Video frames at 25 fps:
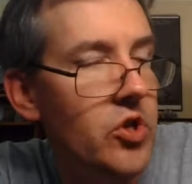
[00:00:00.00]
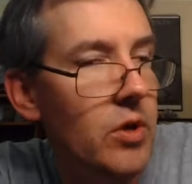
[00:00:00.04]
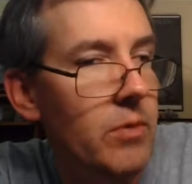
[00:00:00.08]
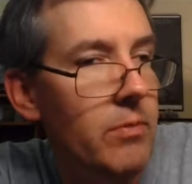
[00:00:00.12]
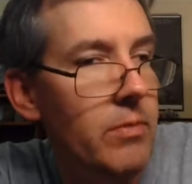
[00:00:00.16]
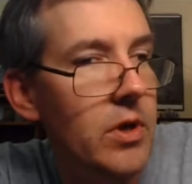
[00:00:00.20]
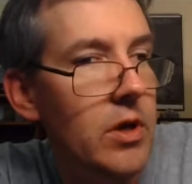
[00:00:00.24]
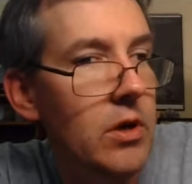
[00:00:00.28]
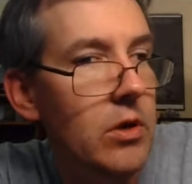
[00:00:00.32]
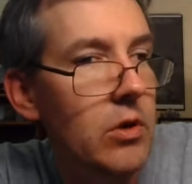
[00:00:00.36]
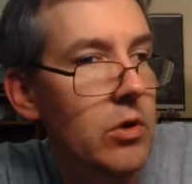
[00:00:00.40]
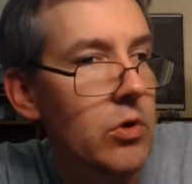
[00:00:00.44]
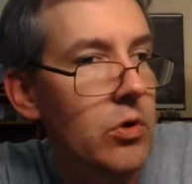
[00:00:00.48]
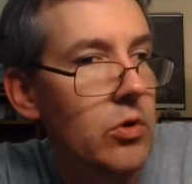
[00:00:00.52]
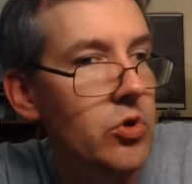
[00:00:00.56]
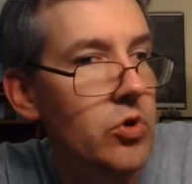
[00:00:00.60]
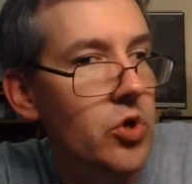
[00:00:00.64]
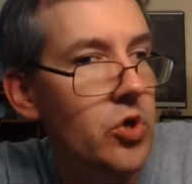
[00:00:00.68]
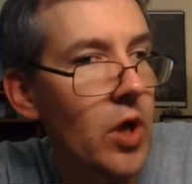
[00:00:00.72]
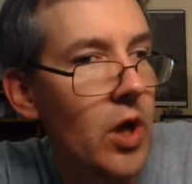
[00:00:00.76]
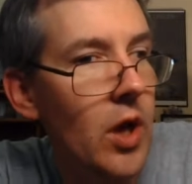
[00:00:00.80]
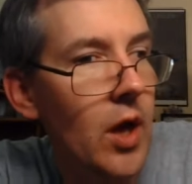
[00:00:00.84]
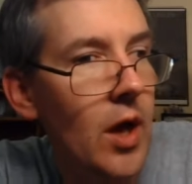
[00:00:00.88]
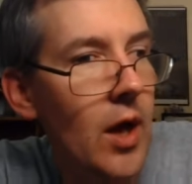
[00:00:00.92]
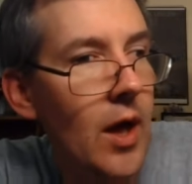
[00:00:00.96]
some
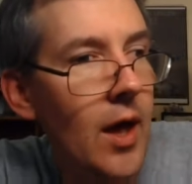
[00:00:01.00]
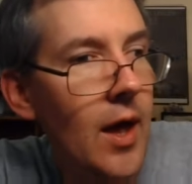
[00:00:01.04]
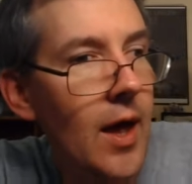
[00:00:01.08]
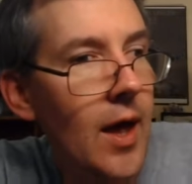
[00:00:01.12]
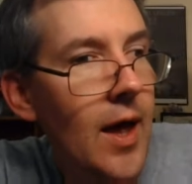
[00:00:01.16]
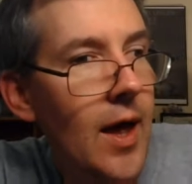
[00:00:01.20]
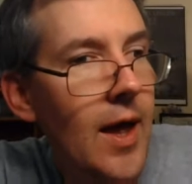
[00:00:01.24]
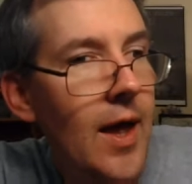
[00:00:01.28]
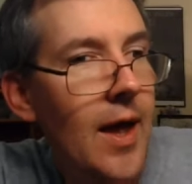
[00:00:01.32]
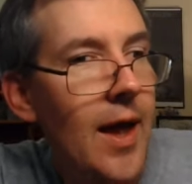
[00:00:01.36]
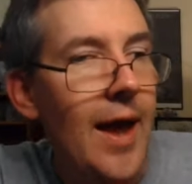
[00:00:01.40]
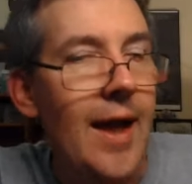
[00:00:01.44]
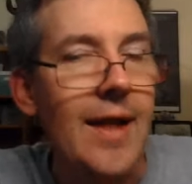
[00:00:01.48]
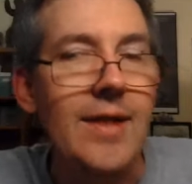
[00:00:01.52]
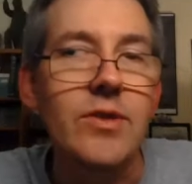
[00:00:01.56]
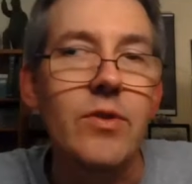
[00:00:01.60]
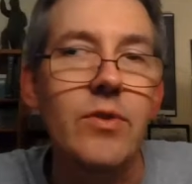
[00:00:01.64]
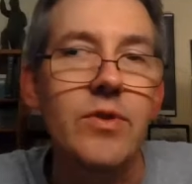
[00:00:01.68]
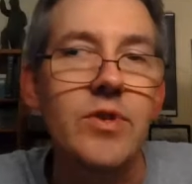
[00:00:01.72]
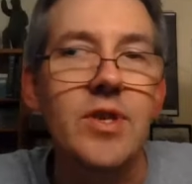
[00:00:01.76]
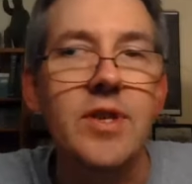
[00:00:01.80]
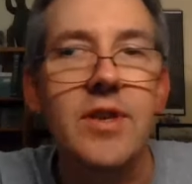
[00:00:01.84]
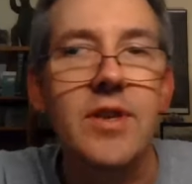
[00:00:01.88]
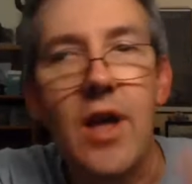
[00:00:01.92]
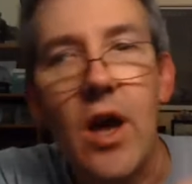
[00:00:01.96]
years. And
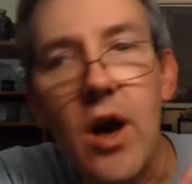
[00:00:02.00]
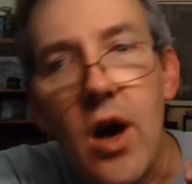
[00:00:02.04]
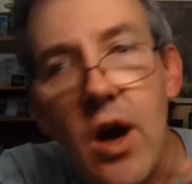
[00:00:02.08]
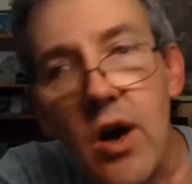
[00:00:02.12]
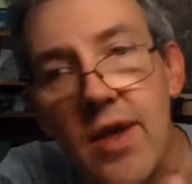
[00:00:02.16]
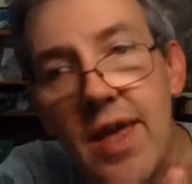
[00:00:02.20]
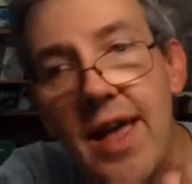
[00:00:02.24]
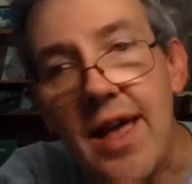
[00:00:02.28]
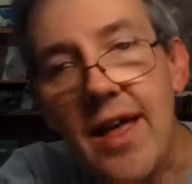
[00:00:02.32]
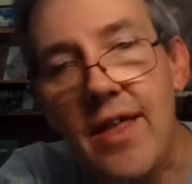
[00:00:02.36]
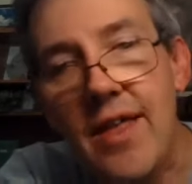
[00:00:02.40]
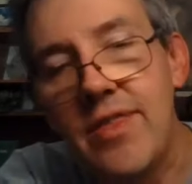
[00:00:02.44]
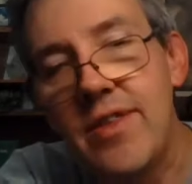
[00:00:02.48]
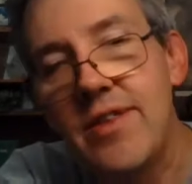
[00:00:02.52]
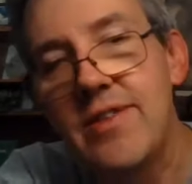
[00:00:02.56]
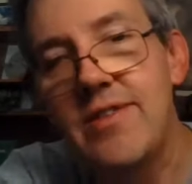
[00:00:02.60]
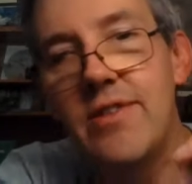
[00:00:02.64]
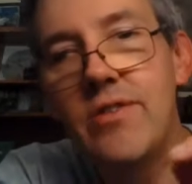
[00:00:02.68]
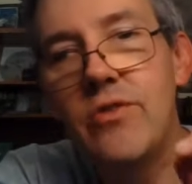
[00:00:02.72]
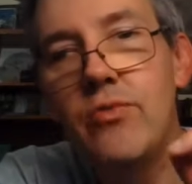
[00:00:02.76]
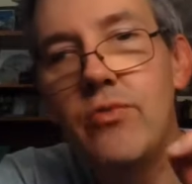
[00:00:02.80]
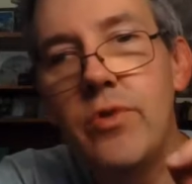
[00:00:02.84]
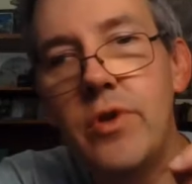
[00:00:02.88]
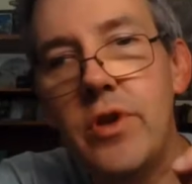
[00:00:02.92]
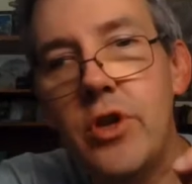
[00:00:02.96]
so it's like, oh yeah,
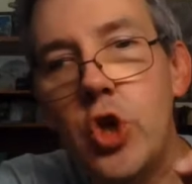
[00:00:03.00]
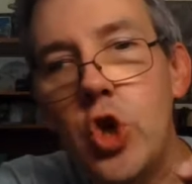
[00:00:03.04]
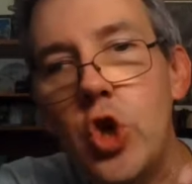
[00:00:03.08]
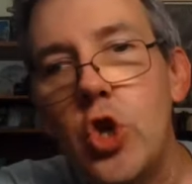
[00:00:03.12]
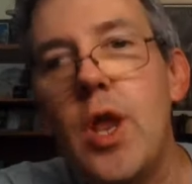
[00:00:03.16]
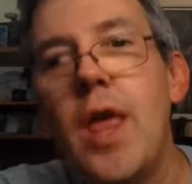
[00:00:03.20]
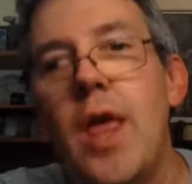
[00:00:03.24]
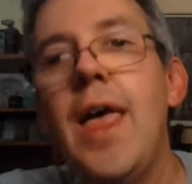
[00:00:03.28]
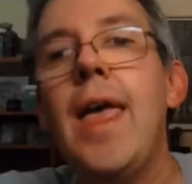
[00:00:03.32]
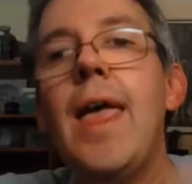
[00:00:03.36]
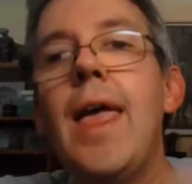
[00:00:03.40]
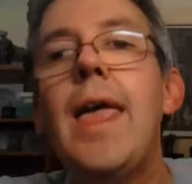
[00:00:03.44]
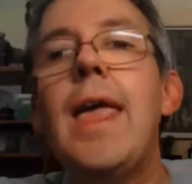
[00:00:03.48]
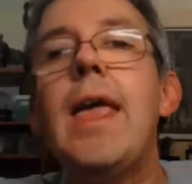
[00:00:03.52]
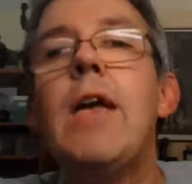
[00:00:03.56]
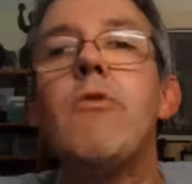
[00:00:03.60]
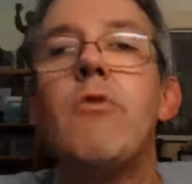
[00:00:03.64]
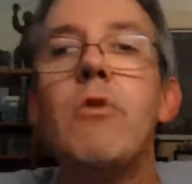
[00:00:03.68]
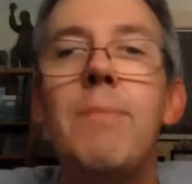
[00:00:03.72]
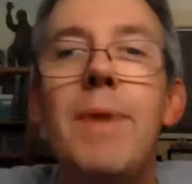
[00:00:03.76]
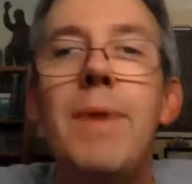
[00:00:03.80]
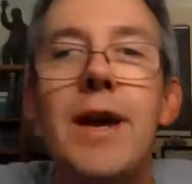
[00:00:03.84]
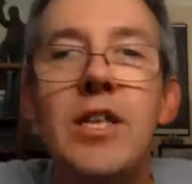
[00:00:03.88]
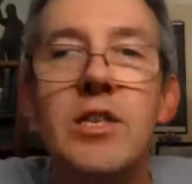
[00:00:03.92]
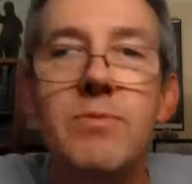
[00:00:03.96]
this is really good. It
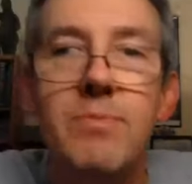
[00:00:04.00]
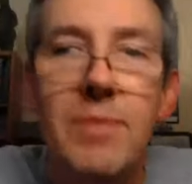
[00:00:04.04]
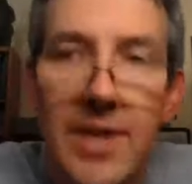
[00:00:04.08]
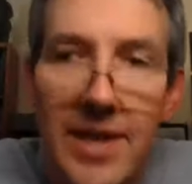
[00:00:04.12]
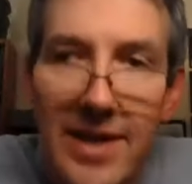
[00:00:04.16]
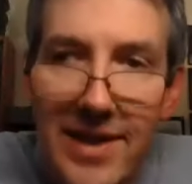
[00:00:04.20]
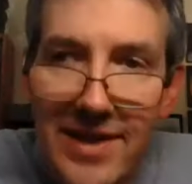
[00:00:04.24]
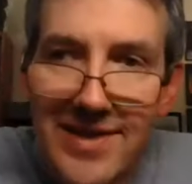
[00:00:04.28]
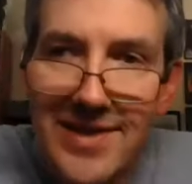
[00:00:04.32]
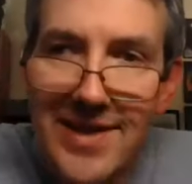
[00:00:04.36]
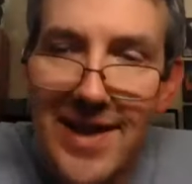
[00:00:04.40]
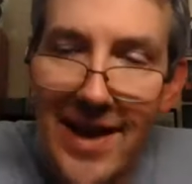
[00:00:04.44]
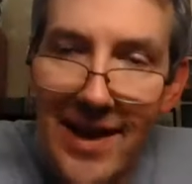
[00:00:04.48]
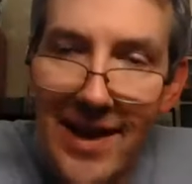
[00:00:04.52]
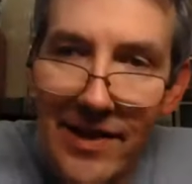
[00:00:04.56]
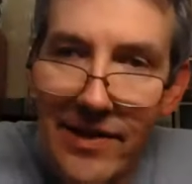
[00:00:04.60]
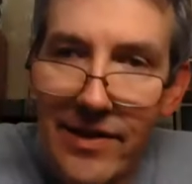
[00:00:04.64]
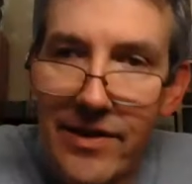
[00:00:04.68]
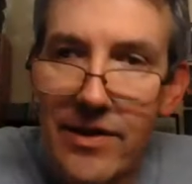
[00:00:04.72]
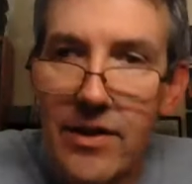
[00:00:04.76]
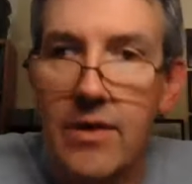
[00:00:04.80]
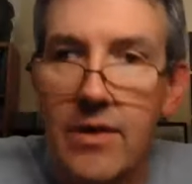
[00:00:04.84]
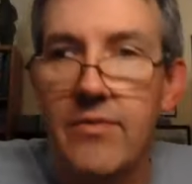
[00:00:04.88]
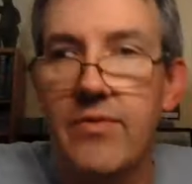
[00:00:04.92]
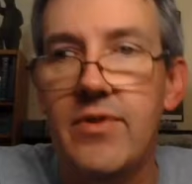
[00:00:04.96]
reminds me
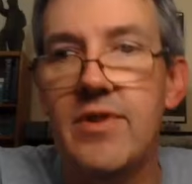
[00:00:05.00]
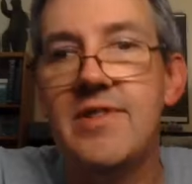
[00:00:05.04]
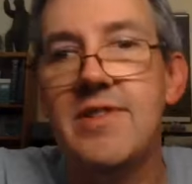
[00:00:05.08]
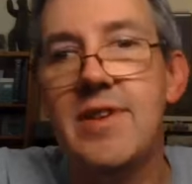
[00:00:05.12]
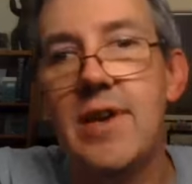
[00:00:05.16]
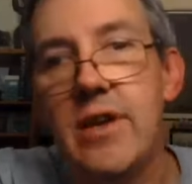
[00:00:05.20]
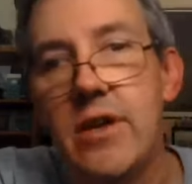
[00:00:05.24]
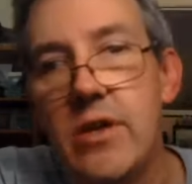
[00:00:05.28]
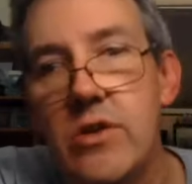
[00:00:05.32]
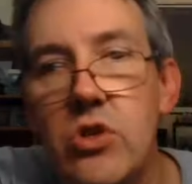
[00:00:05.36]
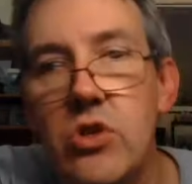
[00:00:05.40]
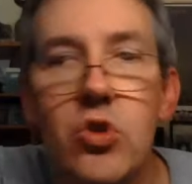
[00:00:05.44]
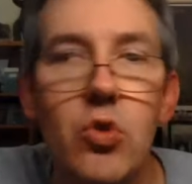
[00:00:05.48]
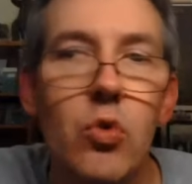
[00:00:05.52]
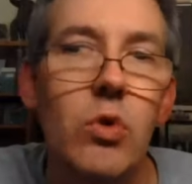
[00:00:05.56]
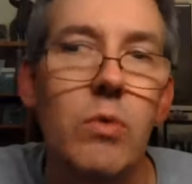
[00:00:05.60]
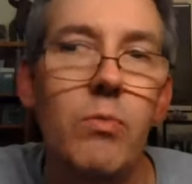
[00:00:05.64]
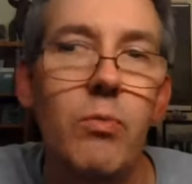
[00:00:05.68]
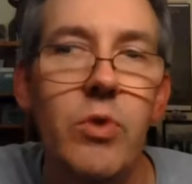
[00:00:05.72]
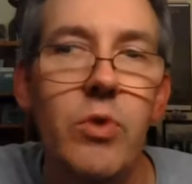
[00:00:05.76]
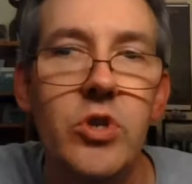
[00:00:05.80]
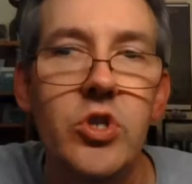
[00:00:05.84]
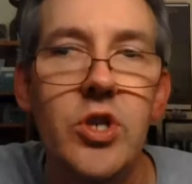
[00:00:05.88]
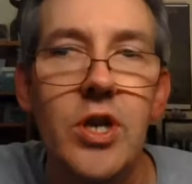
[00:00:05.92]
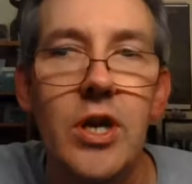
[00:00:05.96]
exactly of the second
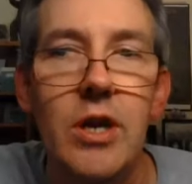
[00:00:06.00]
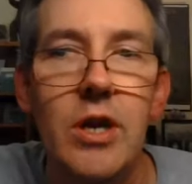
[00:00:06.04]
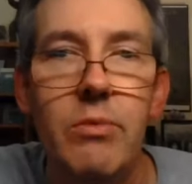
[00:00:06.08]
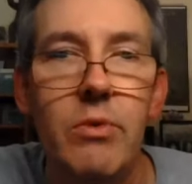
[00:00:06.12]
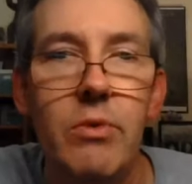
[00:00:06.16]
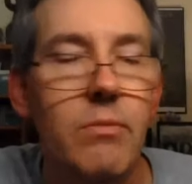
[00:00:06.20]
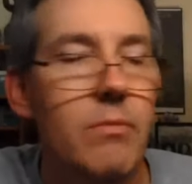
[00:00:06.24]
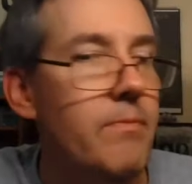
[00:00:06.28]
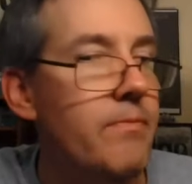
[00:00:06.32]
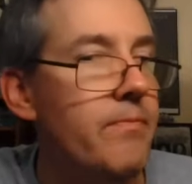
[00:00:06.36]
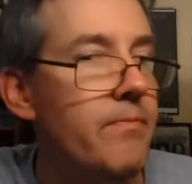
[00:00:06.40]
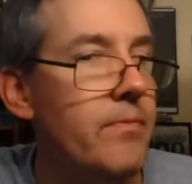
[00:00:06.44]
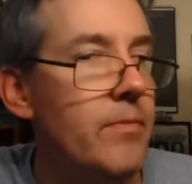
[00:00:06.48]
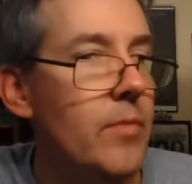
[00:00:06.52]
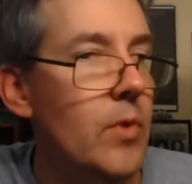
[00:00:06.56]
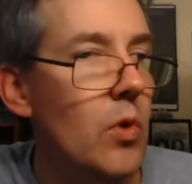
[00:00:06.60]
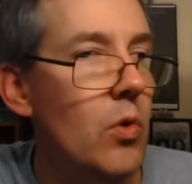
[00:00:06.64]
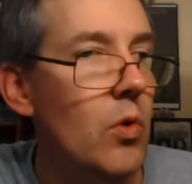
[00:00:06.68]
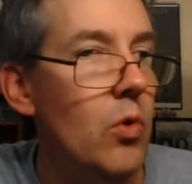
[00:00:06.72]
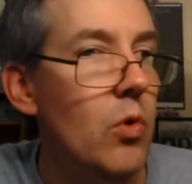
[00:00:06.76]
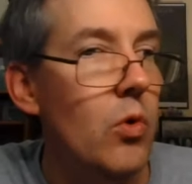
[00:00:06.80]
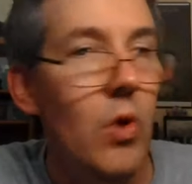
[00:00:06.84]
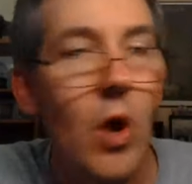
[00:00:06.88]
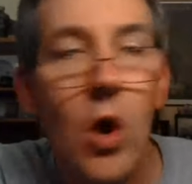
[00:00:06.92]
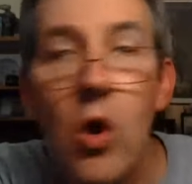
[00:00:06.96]
Stormwitch album.
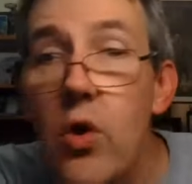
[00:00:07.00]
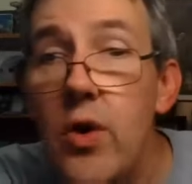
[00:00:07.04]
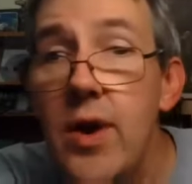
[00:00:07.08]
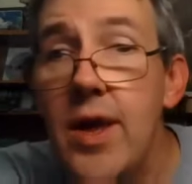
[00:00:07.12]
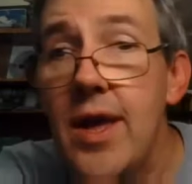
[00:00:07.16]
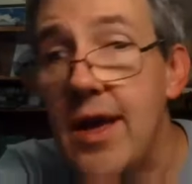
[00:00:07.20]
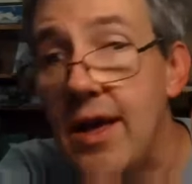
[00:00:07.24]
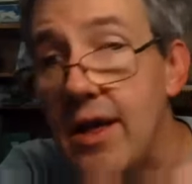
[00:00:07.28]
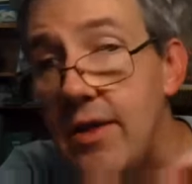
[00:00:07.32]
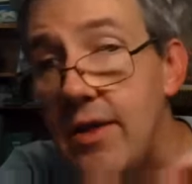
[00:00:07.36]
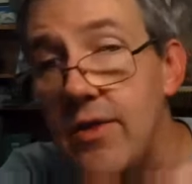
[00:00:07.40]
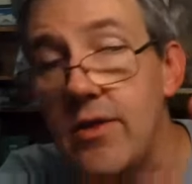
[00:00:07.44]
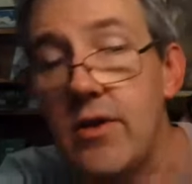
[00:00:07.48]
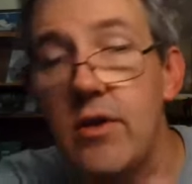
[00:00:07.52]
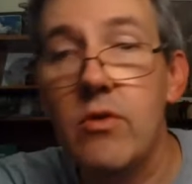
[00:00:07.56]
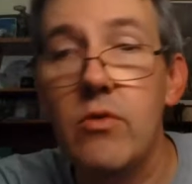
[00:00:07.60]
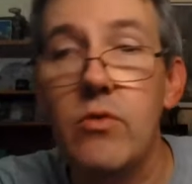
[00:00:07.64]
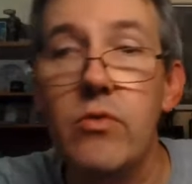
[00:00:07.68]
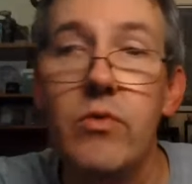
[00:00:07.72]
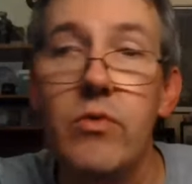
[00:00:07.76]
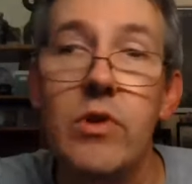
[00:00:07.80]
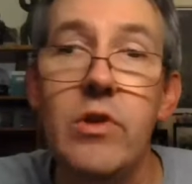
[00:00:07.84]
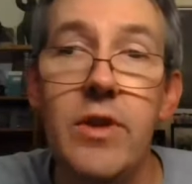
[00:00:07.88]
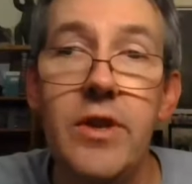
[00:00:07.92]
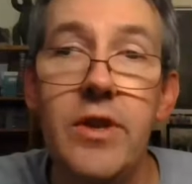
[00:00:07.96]
Or, oh yeah, you
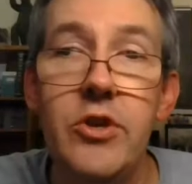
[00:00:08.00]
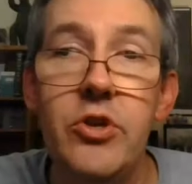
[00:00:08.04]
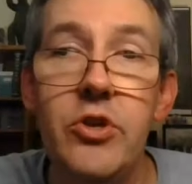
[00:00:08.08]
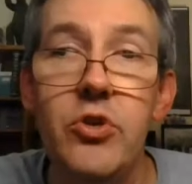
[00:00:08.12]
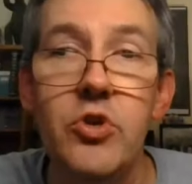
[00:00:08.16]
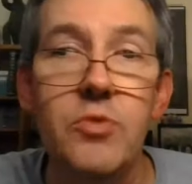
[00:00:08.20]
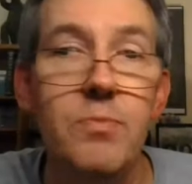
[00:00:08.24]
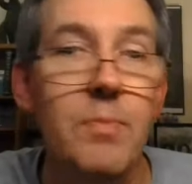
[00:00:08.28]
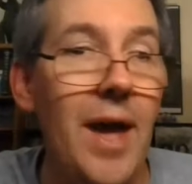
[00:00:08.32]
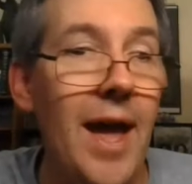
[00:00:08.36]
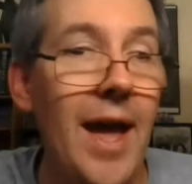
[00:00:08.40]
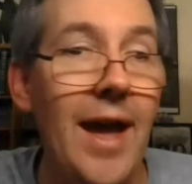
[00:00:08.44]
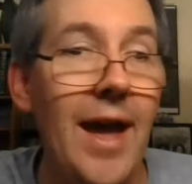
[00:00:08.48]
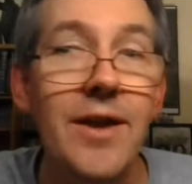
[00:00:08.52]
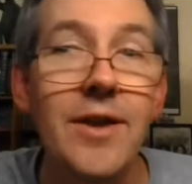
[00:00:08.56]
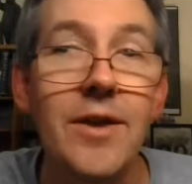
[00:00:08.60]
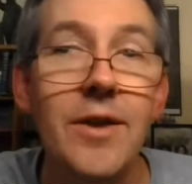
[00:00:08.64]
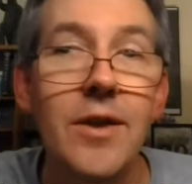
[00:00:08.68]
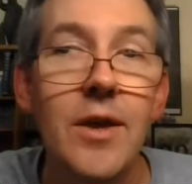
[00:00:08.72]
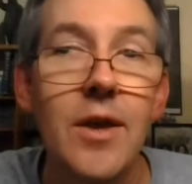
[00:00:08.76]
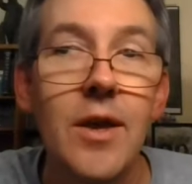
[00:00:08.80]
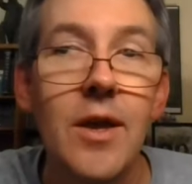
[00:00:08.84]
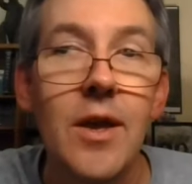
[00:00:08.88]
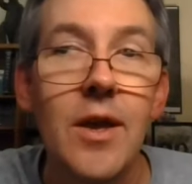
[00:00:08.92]
know, Glacier's back.